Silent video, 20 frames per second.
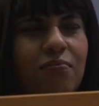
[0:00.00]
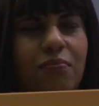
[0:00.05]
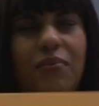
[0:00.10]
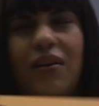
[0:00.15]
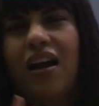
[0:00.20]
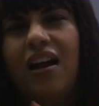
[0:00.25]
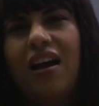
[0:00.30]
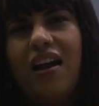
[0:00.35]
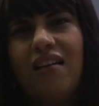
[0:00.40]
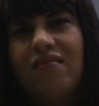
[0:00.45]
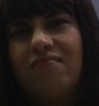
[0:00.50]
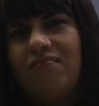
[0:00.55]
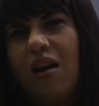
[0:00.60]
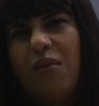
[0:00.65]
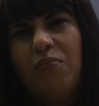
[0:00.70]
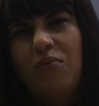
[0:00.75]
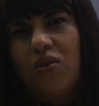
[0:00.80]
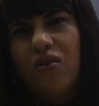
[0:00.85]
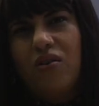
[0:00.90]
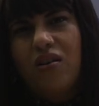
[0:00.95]
but
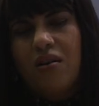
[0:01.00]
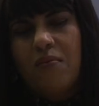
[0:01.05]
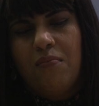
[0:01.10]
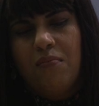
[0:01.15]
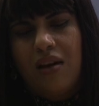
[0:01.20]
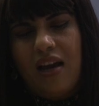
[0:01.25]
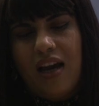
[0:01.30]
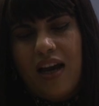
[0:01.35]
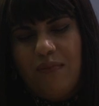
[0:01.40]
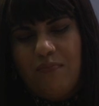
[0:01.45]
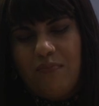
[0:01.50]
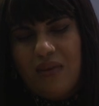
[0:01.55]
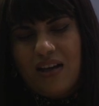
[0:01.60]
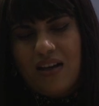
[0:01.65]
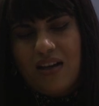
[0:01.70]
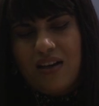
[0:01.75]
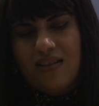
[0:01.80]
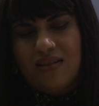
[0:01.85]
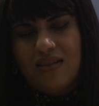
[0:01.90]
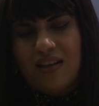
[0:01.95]
I'm not going to complain
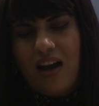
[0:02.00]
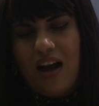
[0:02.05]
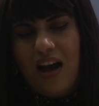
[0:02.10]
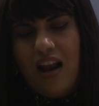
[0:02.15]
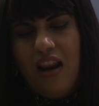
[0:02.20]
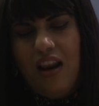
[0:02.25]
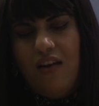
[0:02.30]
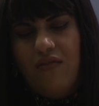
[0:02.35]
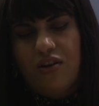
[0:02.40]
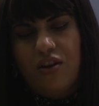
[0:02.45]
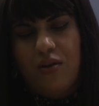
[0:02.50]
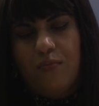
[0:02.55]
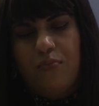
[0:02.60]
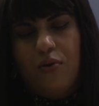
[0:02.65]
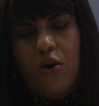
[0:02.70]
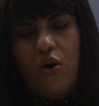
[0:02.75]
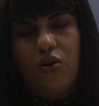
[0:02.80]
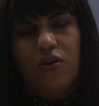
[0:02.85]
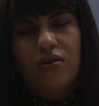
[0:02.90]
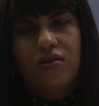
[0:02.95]
because I love a good
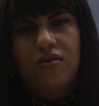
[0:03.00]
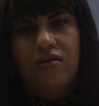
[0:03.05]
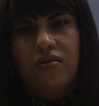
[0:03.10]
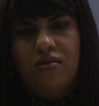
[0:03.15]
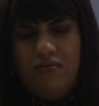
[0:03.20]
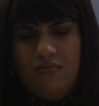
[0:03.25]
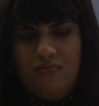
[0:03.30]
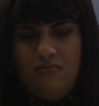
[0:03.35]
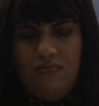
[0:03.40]
box.